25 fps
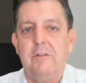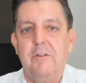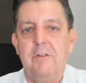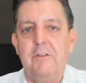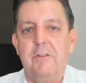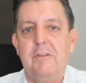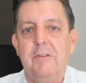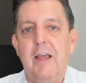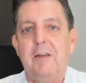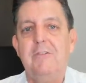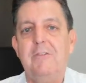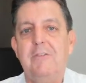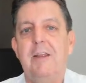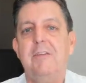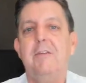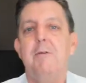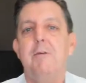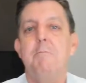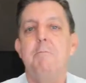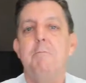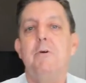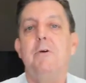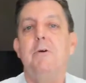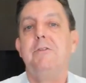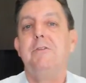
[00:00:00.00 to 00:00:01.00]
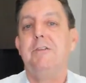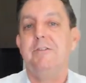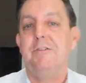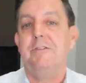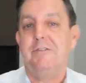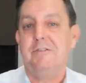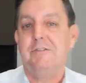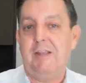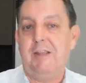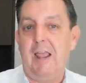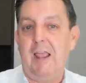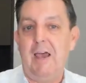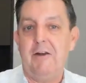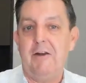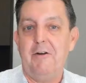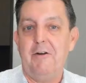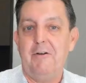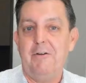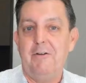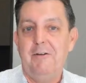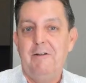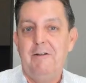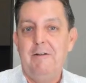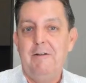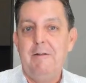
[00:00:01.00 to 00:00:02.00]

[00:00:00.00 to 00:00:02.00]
So this actually has a built-in scanner.